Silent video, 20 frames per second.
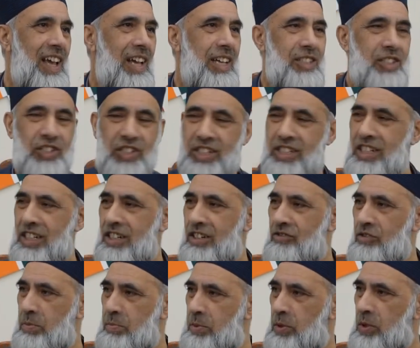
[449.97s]
She did a
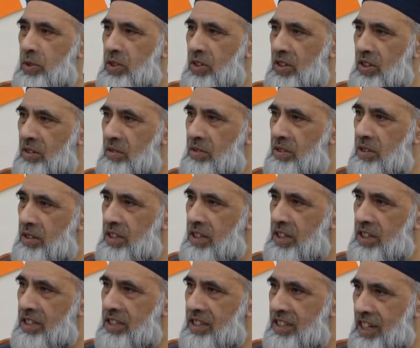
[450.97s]
report on
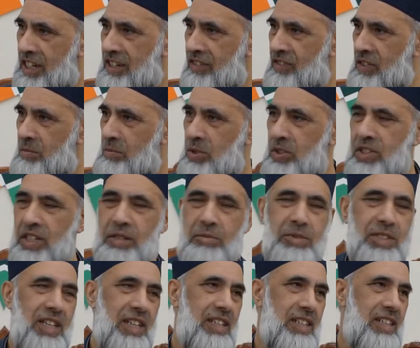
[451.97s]
the state of the
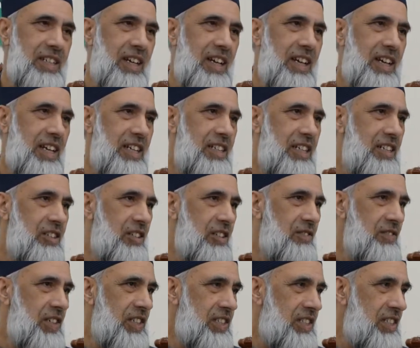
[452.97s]
Muslims and in
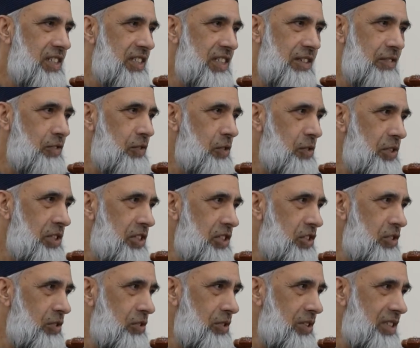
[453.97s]
universities, and of course it
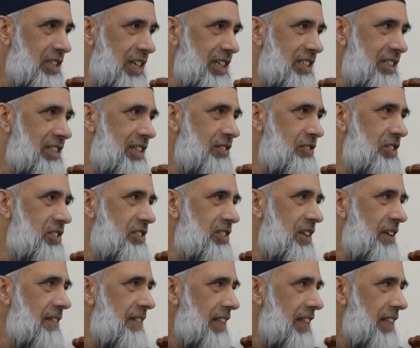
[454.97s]
showed there is